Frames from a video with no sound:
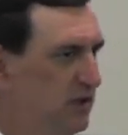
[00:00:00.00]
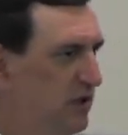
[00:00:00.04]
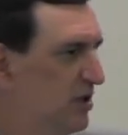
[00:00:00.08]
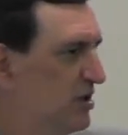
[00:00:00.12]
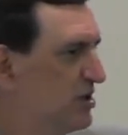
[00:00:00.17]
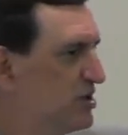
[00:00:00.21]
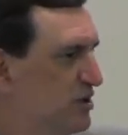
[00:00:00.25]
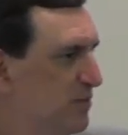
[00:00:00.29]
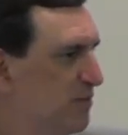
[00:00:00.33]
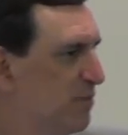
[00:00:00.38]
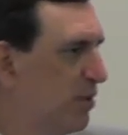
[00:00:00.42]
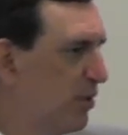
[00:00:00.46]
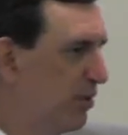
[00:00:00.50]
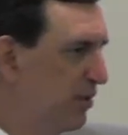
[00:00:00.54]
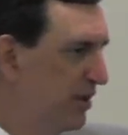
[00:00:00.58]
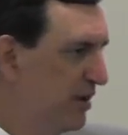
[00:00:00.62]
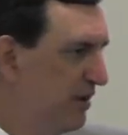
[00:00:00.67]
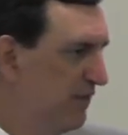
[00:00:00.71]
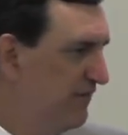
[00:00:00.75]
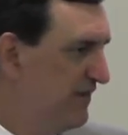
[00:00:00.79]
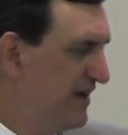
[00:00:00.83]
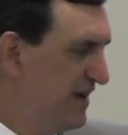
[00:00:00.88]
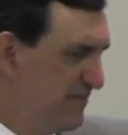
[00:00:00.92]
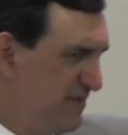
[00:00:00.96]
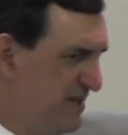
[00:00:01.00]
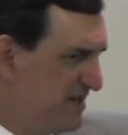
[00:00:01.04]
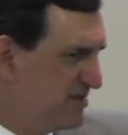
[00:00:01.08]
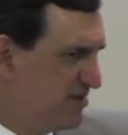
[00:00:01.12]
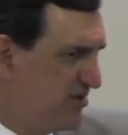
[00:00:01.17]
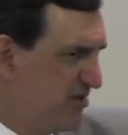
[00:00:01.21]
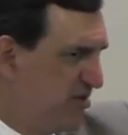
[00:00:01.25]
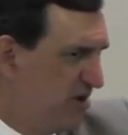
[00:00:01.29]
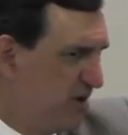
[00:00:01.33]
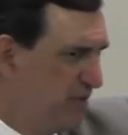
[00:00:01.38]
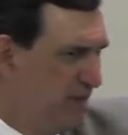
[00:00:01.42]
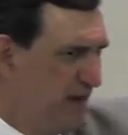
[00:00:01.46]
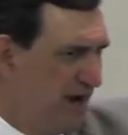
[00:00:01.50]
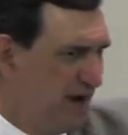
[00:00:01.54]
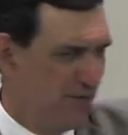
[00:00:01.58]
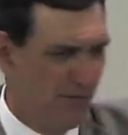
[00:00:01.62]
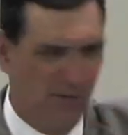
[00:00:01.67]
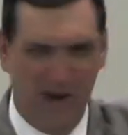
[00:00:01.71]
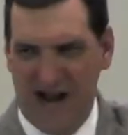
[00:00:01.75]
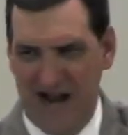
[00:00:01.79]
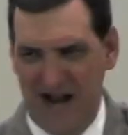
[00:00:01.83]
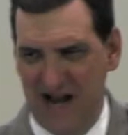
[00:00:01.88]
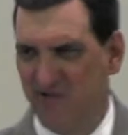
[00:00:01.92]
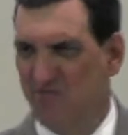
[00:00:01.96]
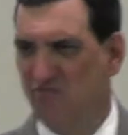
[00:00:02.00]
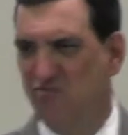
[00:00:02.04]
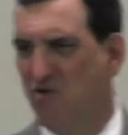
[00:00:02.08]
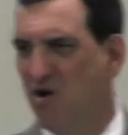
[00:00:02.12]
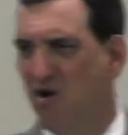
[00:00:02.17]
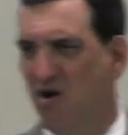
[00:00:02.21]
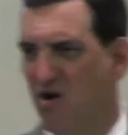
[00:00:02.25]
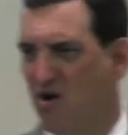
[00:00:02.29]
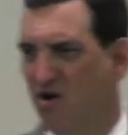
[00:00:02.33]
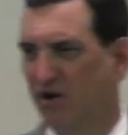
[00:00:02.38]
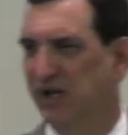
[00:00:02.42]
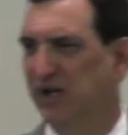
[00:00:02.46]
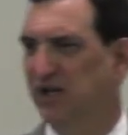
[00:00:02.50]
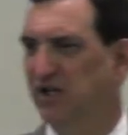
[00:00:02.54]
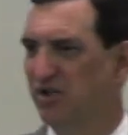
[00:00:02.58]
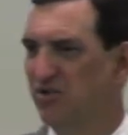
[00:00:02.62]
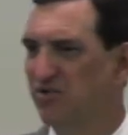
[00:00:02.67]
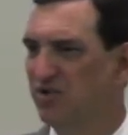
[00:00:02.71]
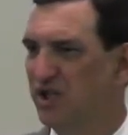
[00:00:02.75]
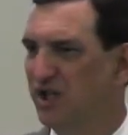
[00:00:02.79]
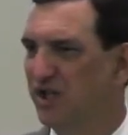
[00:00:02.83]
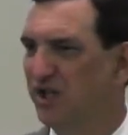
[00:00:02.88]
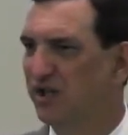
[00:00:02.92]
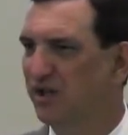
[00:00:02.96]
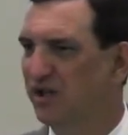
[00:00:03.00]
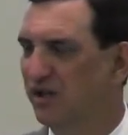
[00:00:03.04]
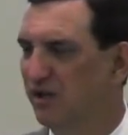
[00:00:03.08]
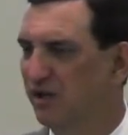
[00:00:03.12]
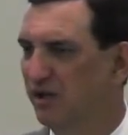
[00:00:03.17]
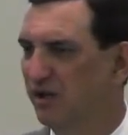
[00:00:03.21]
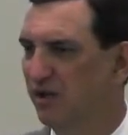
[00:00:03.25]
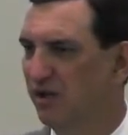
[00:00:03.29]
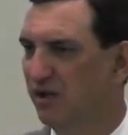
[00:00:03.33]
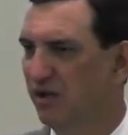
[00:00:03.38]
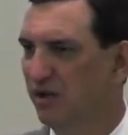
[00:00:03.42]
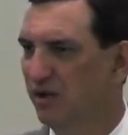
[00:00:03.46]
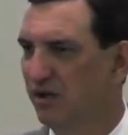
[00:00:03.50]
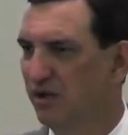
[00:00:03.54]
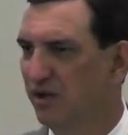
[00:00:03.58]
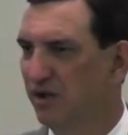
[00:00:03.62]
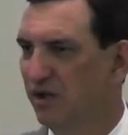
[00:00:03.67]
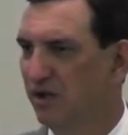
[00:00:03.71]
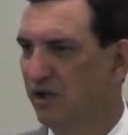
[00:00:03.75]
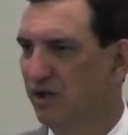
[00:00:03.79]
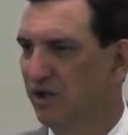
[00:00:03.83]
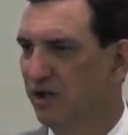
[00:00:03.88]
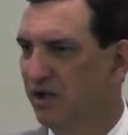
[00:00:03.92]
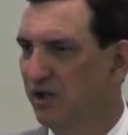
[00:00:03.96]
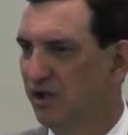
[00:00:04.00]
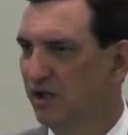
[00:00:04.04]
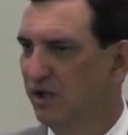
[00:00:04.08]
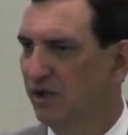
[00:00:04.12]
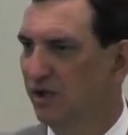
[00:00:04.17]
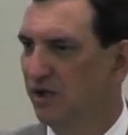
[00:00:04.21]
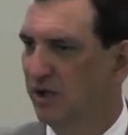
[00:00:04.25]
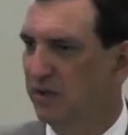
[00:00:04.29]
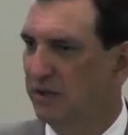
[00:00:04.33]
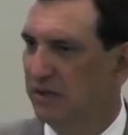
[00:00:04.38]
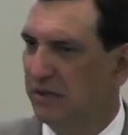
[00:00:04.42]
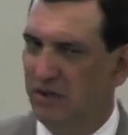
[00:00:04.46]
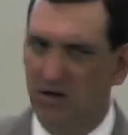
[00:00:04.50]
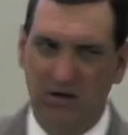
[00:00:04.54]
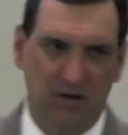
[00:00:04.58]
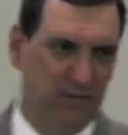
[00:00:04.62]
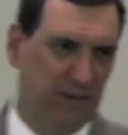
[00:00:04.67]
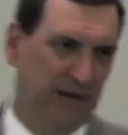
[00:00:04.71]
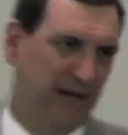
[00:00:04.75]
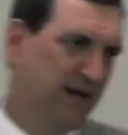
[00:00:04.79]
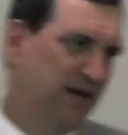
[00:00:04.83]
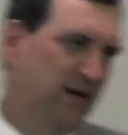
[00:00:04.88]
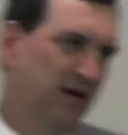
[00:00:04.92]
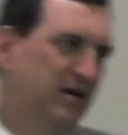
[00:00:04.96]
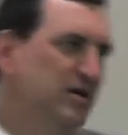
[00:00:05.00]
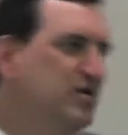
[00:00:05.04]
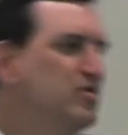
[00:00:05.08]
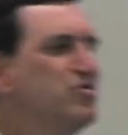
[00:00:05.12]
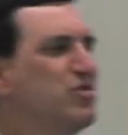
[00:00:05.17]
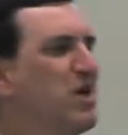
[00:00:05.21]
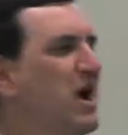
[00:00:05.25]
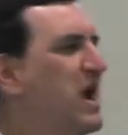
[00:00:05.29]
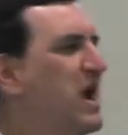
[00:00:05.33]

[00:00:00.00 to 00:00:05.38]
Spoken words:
or supportive? Now, I'm not talking about right and wrong issues here. I'm talking about a new